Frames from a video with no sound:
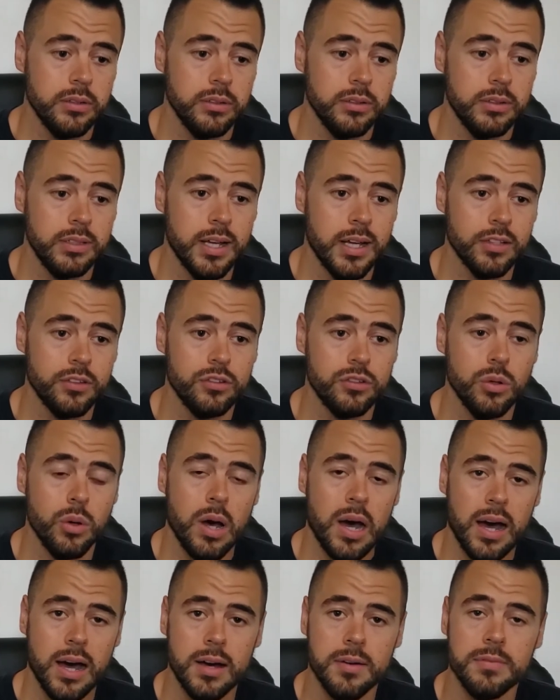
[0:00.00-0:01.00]
not so
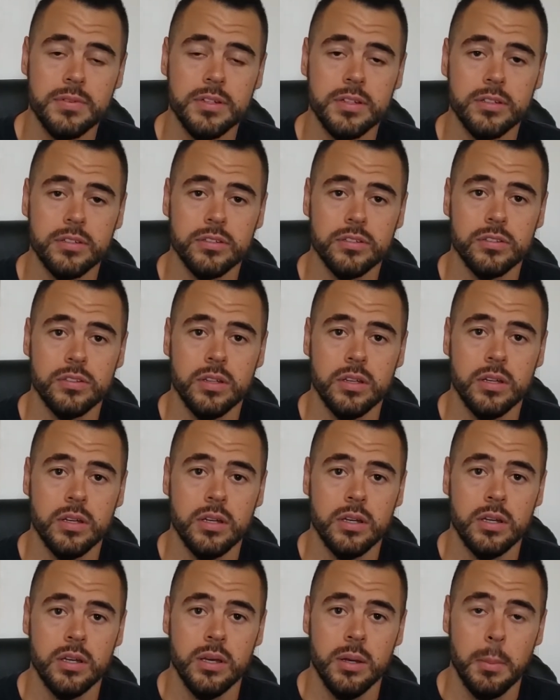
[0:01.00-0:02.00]
obvious
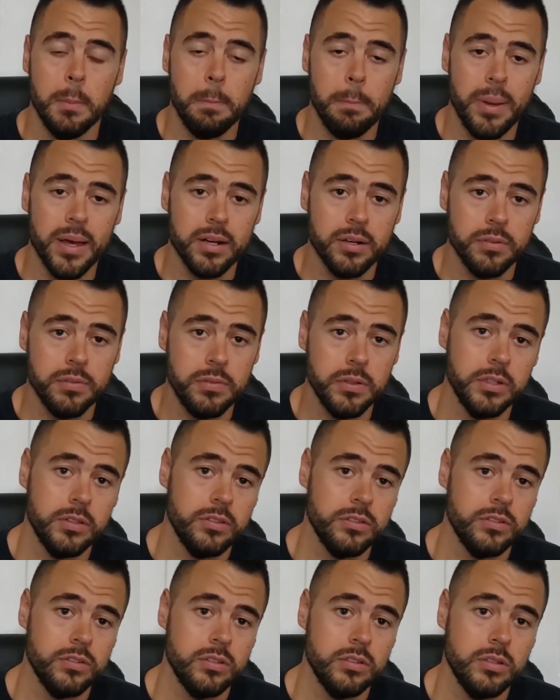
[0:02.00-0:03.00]

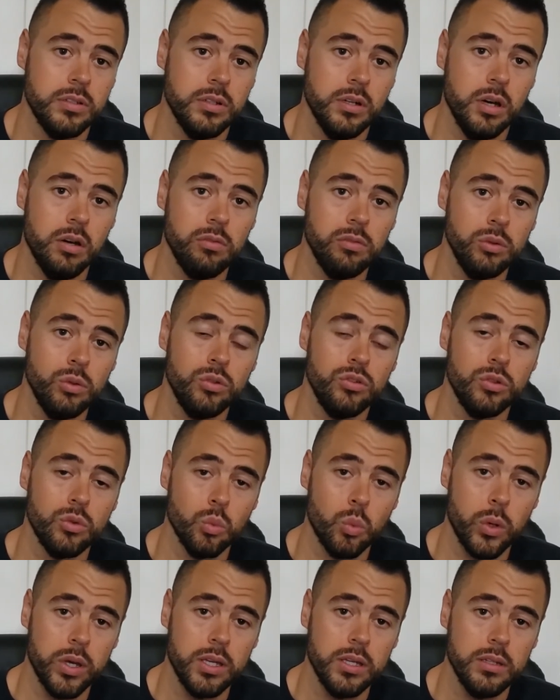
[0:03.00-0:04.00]
benefits of losing
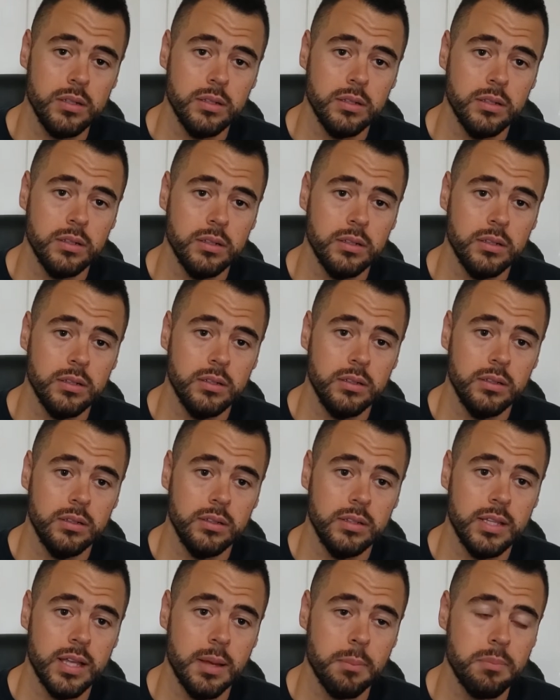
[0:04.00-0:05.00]
weight
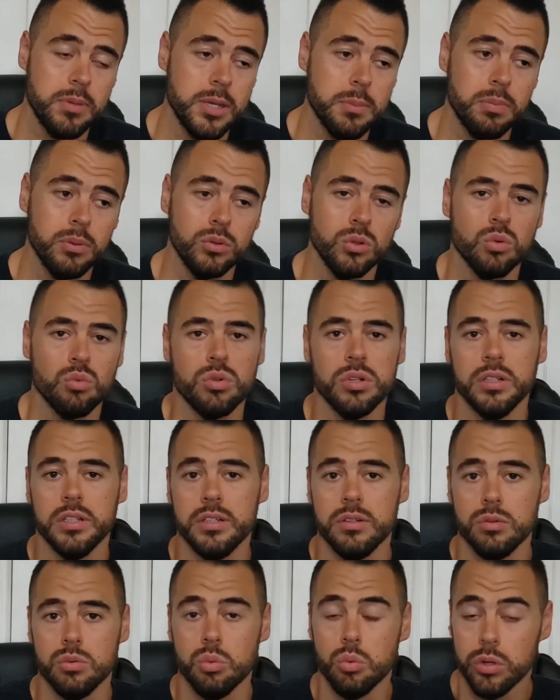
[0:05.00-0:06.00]
that people don't
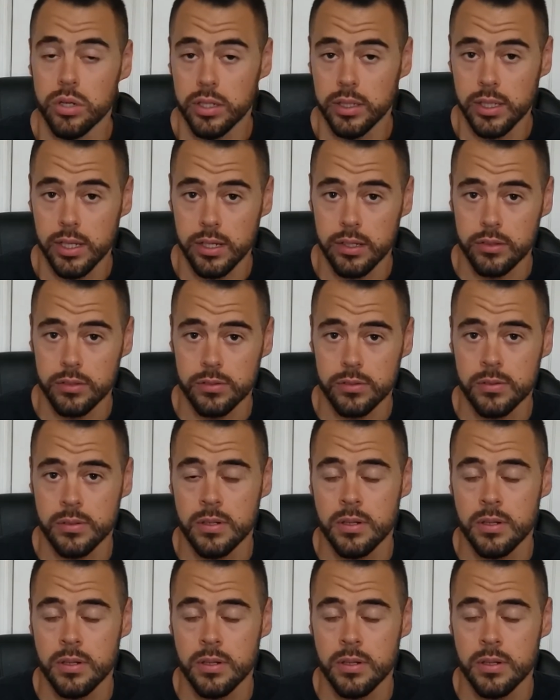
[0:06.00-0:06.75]
really realize.